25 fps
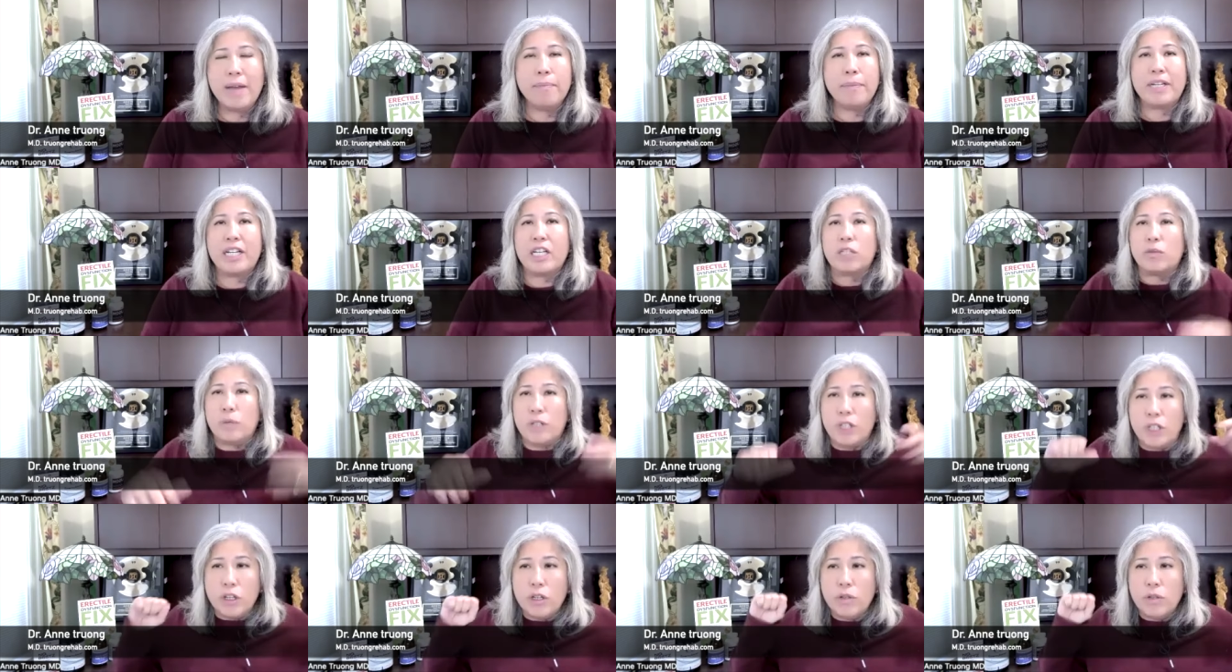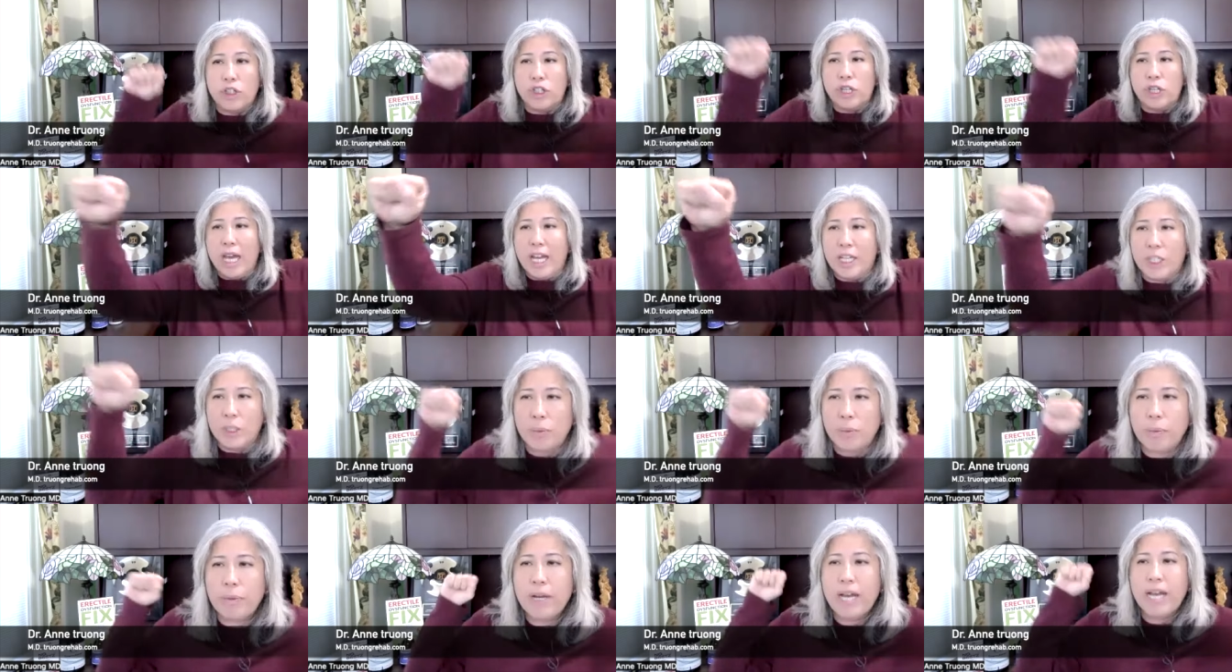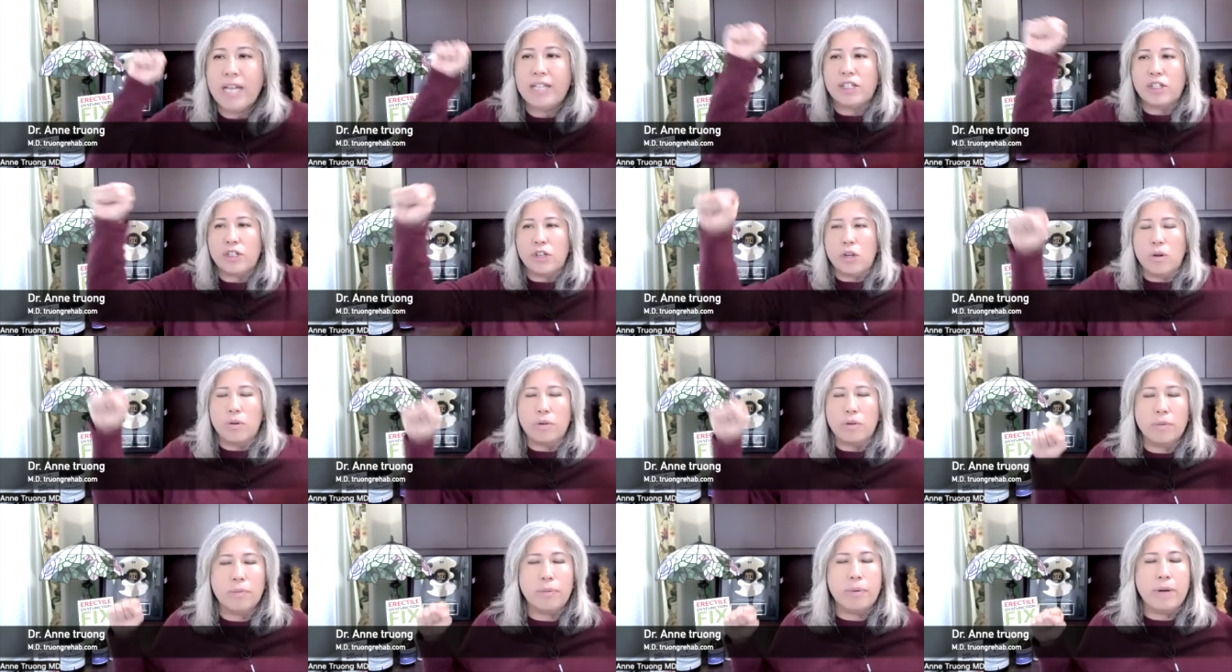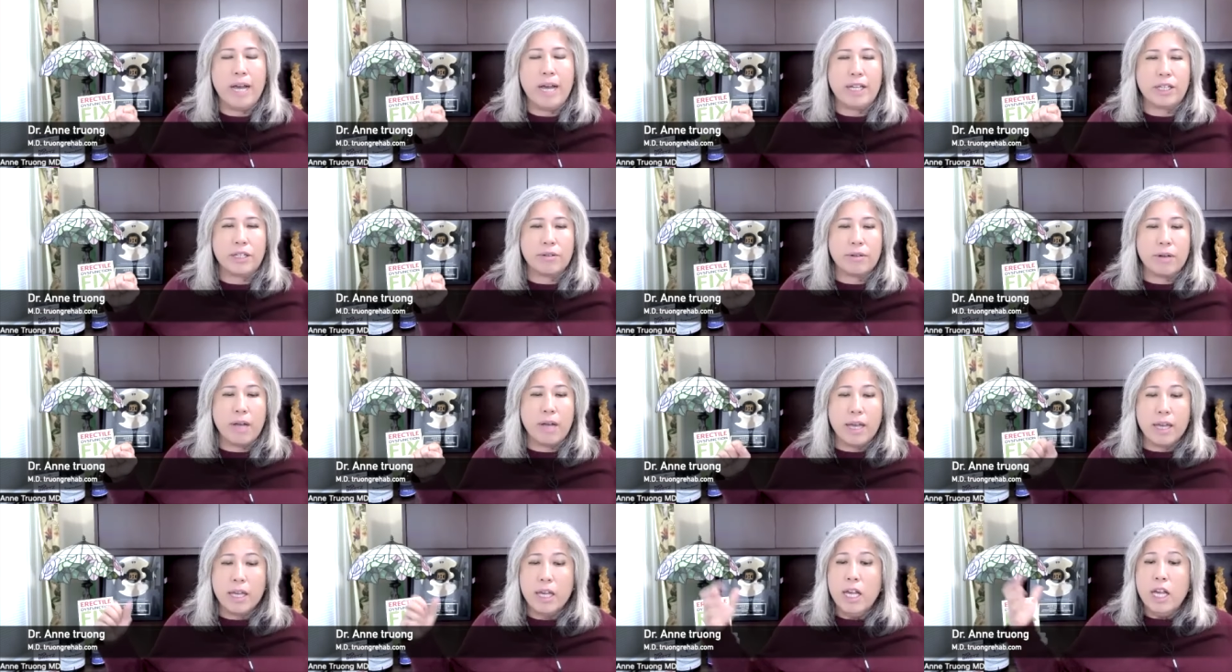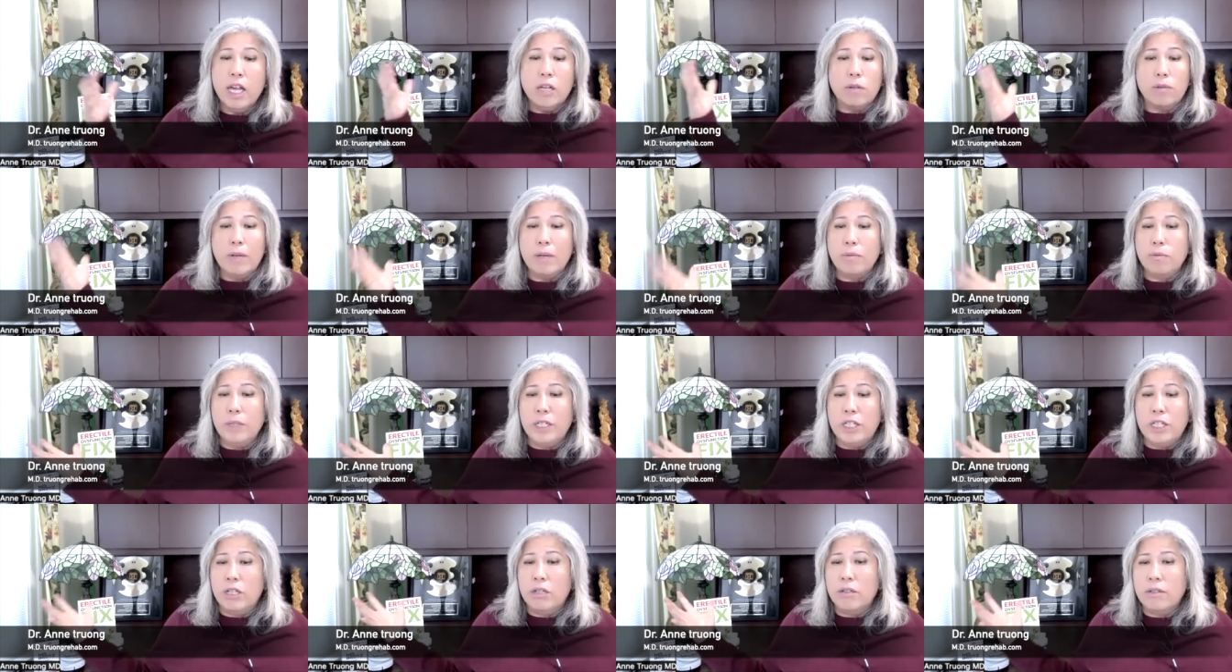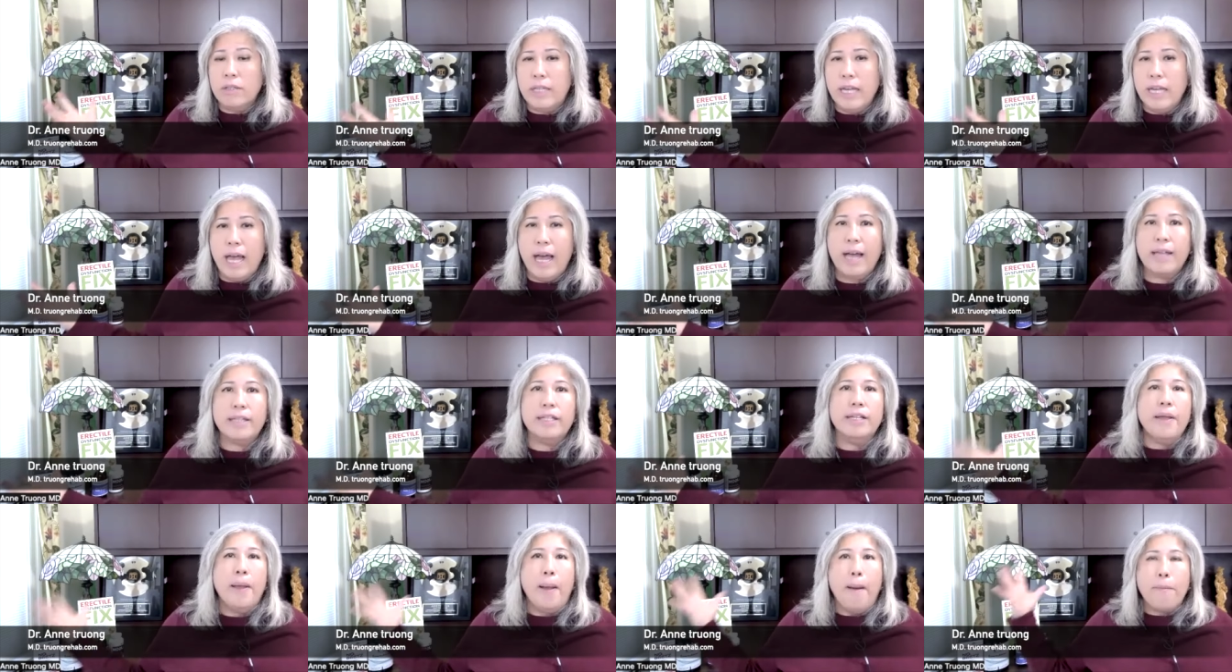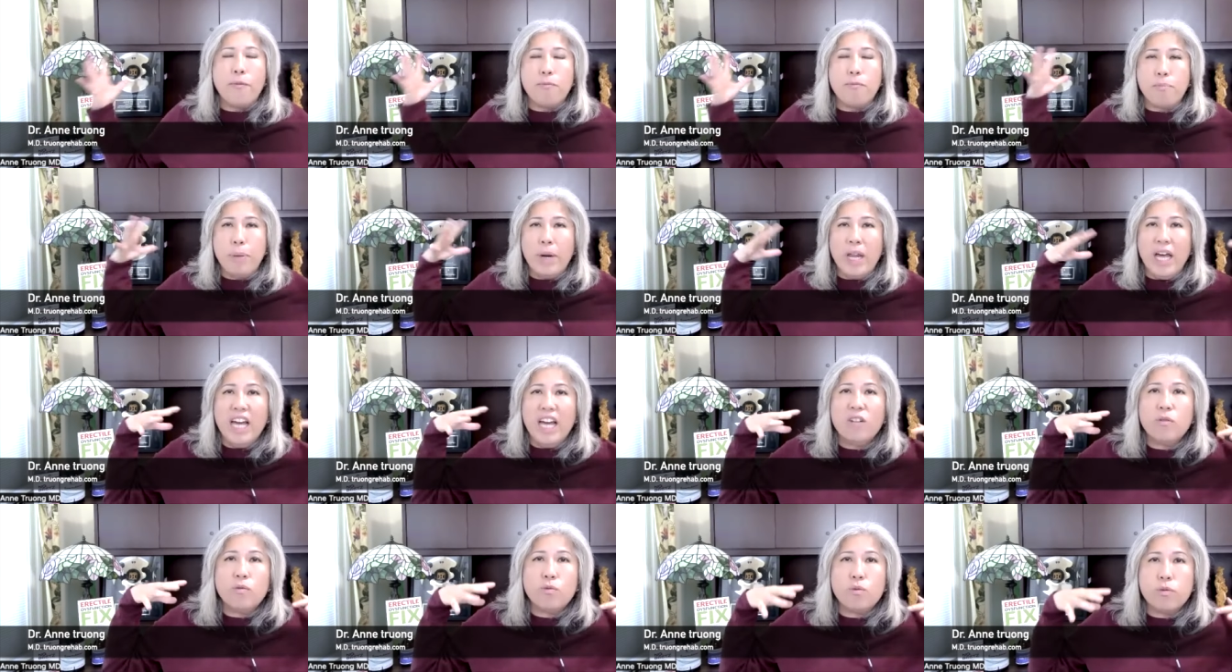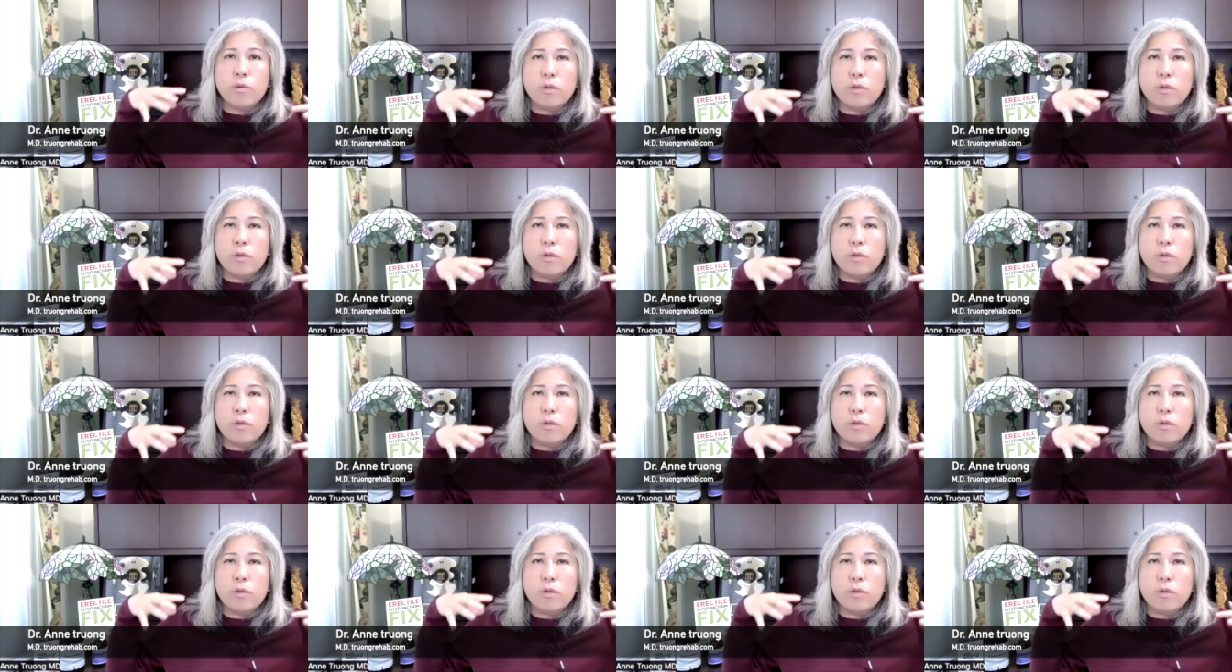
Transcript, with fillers: because we do chest press shoulder press right when we do that blood